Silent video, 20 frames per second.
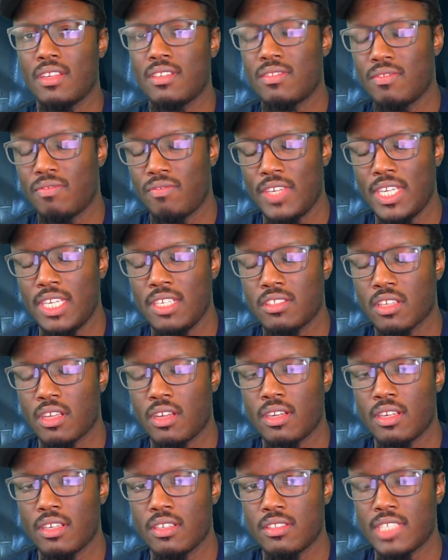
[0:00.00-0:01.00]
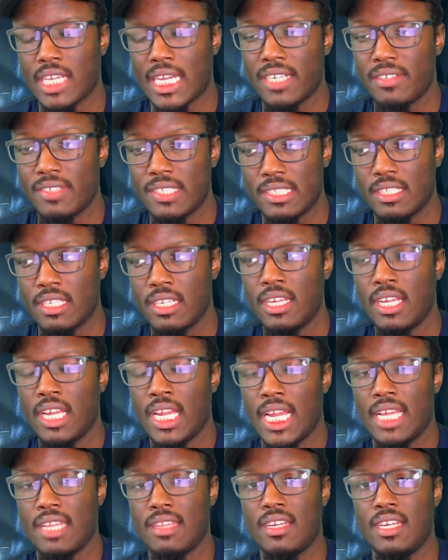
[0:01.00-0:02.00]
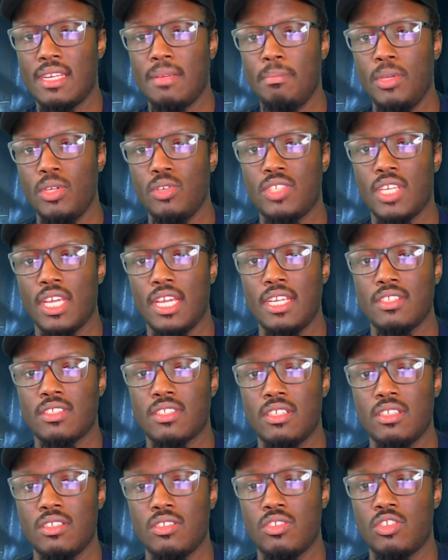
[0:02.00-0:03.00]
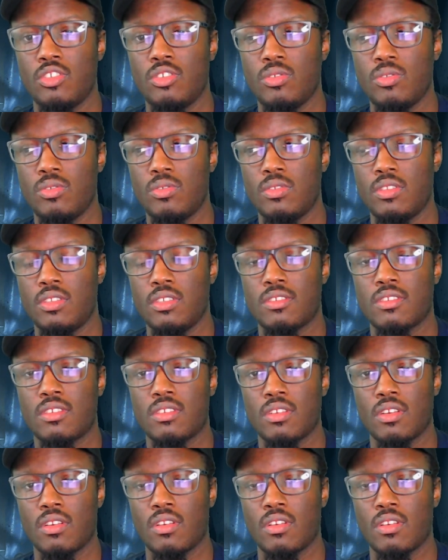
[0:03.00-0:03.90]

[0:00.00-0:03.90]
feeds on a tyrant, and then he mutates into this